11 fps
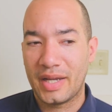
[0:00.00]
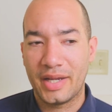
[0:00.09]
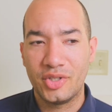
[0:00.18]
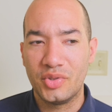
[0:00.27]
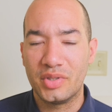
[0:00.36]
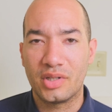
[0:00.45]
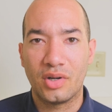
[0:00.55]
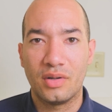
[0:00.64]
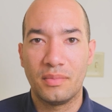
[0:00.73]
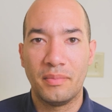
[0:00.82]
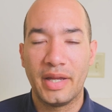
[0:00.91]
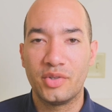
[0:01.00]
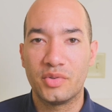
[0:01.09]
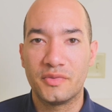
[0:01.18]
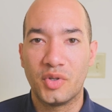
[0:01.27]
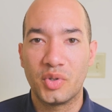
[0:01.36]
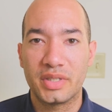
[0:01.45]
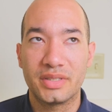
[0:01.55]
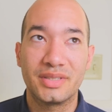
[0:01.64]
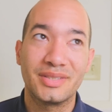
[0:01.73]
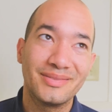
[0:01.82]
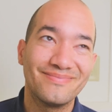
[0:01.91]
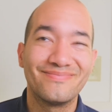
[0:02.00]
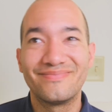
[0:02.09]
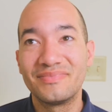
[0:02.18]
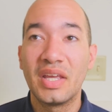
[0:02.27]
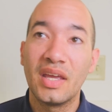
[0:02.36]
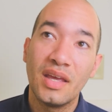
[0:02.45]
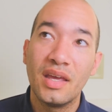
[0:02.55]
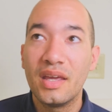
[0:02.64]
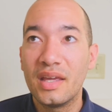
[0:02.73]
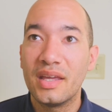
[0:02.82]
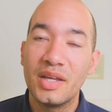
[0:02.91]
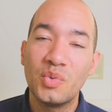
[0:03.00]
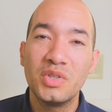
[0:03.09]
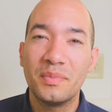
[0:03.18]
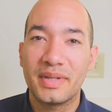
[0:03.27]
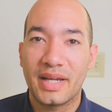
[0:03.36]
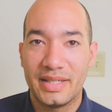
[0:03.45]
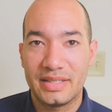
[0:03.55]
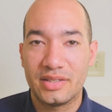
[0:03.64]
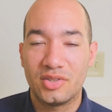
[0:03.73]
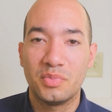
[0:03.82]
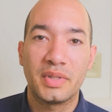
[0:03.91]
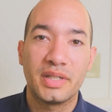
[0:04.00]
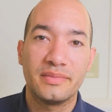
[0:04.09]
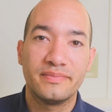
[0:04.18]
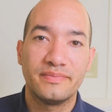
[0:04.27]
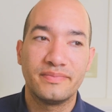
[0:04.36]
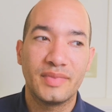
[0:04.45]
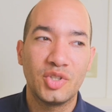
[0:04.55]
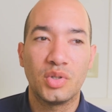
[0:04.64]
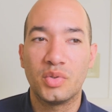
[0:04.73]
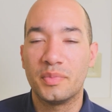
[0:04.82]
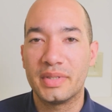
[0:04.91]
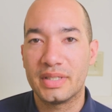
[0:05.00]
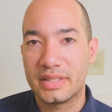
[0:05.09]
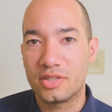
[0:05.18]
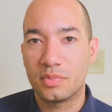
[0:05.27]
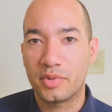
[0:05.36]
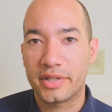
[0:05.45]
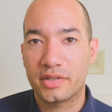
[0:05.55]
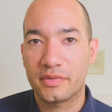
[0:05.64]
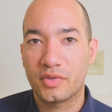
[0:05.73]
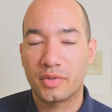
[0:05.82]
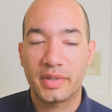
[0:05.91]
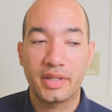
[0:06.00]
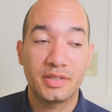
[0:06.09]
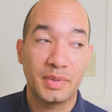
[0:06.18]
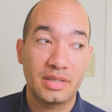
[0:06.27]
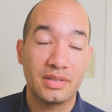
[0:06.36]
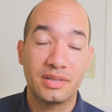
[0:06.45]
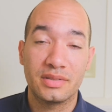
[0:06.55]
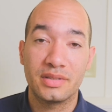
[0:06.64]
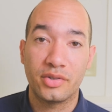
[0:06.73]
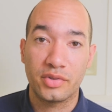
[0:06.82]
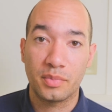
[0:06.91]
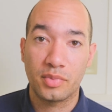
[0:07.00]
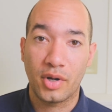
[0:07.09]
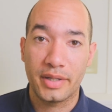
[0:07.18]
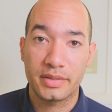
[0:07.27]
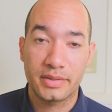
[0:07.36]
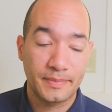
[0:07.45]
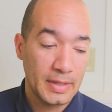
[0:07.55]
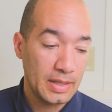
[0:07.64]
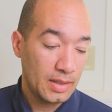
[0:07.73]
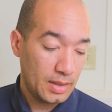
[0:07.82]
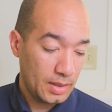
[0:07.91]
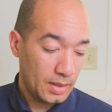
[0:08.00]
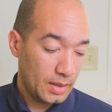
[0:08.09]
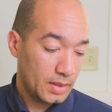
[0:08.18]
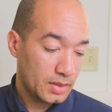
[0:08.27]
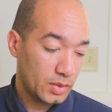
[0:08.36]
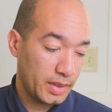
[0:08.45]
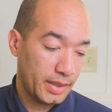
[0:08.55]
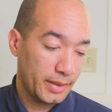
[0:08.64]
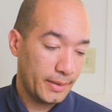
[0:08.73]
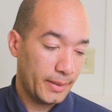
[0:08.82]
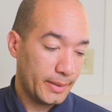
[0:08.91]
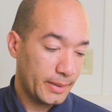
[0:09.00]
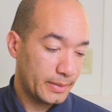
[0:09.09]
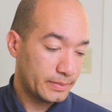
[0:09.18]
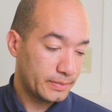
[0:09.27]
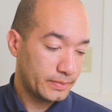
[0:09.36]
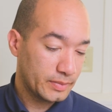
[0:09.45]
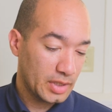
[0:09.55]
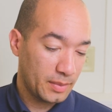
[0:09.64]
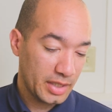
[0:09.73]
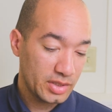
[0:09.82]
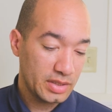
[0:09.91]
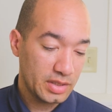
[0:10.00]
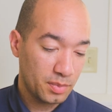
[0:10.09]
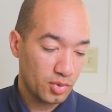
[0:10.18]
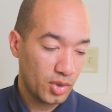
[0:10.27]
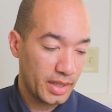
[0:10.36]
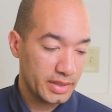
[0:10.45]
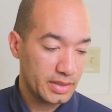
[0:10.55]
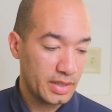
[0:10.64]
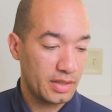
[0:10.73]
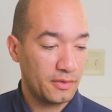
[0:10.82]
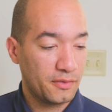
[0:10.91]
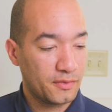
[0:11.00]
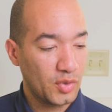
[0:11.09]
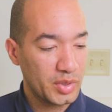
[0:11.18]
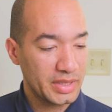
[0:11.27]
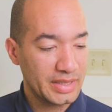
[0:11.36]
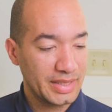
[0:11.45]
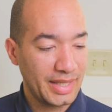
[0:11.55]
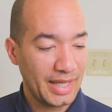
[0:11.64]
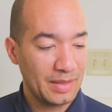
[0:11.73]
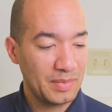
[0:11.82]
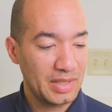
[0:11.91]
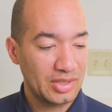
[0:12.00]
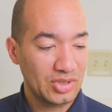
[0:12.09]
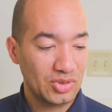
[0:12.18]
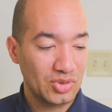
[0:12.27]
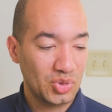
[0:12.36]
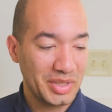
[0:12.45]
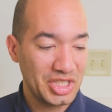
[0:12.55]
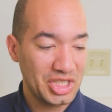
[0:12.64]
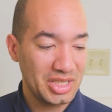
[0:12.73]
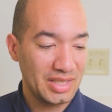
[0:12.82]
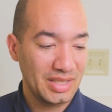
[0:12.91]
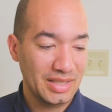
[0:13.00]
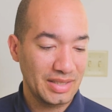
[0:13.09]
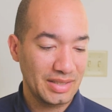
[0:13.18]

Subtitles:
I knew that manual focus, it wouldn't be ideal, but I knew it wouldn't be a deal breaker for me, especially considering the price. So yeah, I'm actually surprised. The focusing can be a little twitchy,